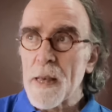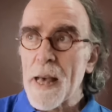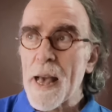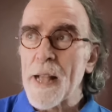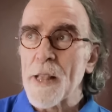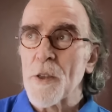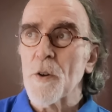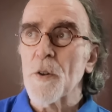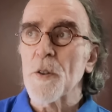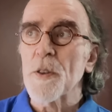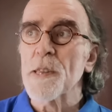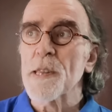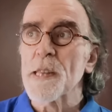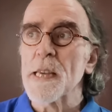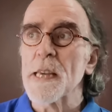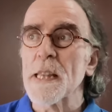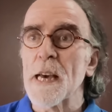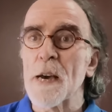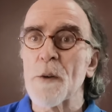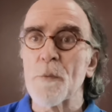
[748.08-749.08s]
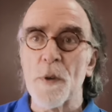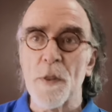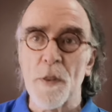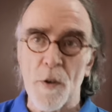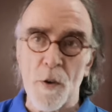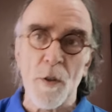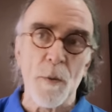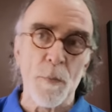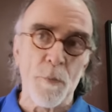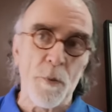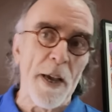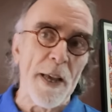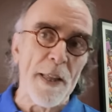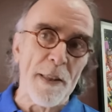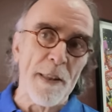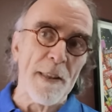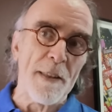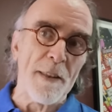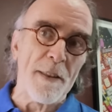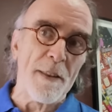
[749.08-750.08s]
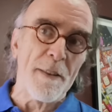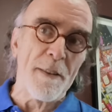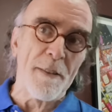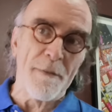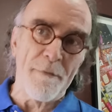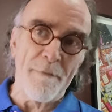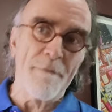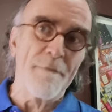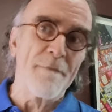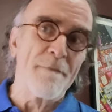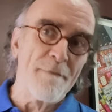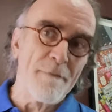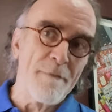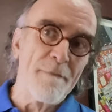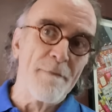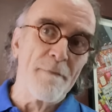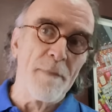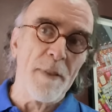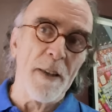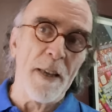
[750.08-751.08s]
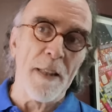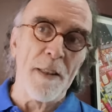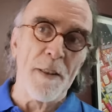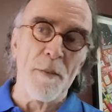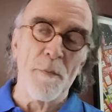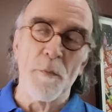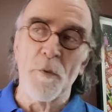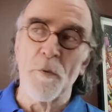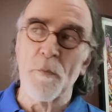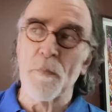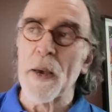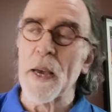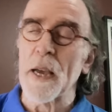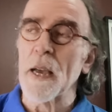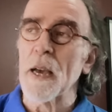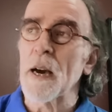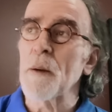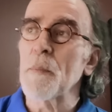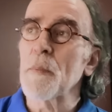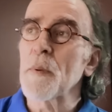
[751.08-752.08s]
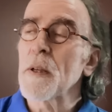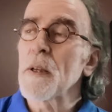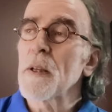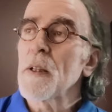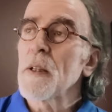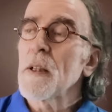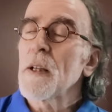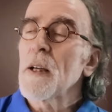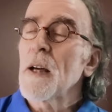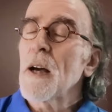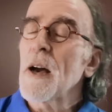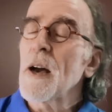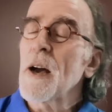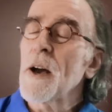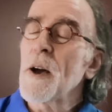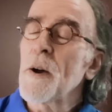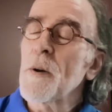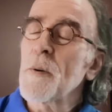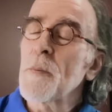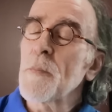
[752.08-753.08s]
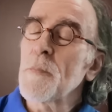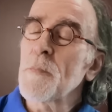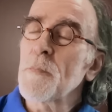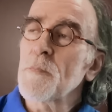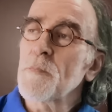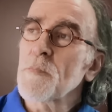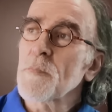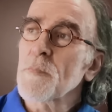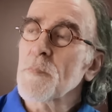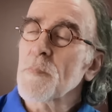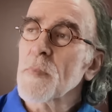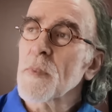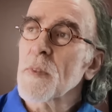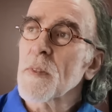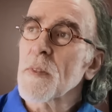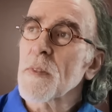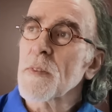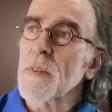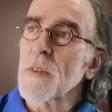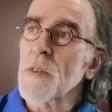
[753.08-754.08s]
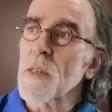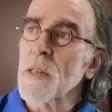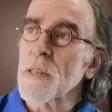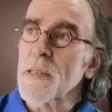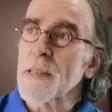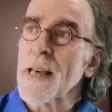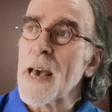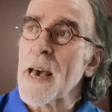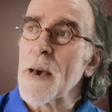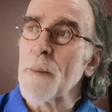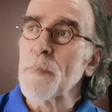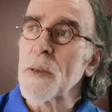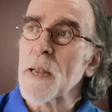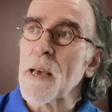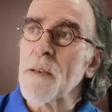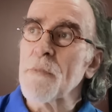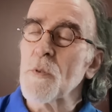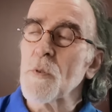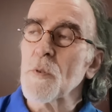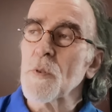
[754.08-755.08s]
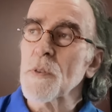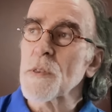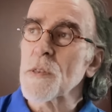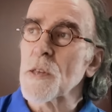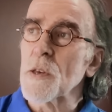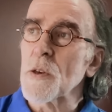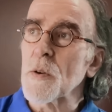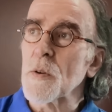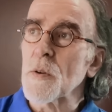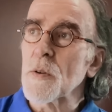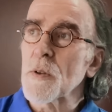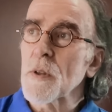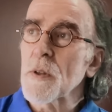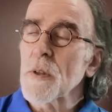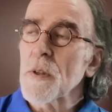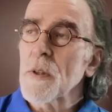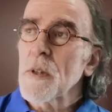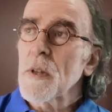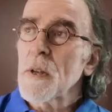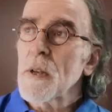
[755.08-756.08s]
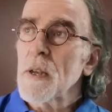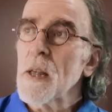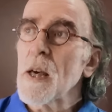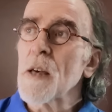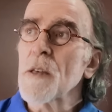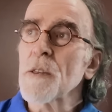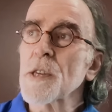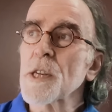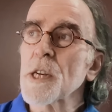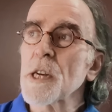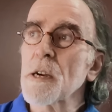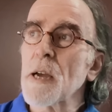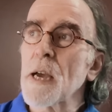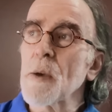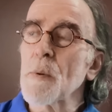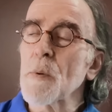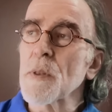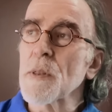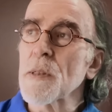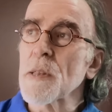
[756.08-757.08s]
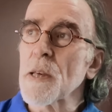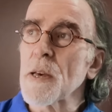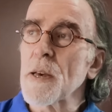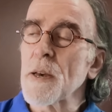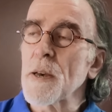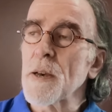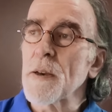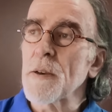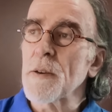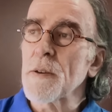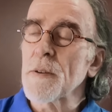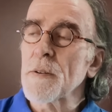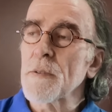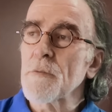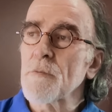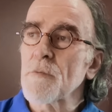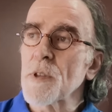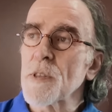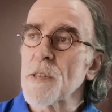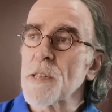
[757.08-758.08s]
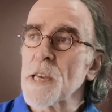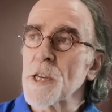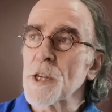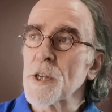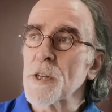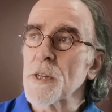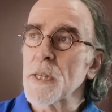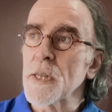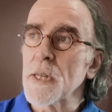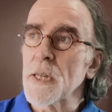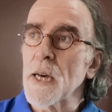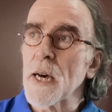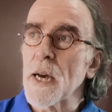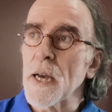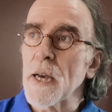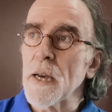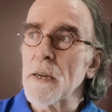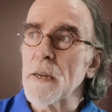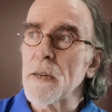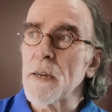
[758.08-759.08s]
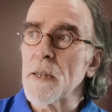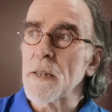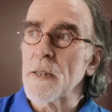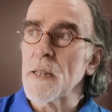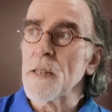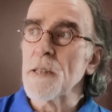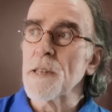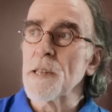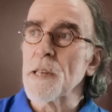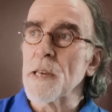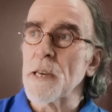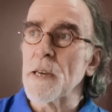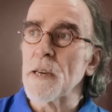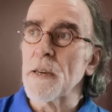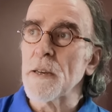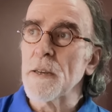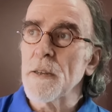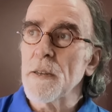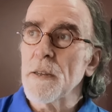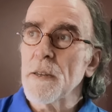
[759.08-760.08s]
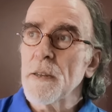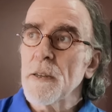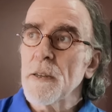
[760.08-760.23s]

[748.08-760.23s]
and you'll see that with goods prices begin to move back up. Um, so there's that. But I've also last year I was a recession denier, and this year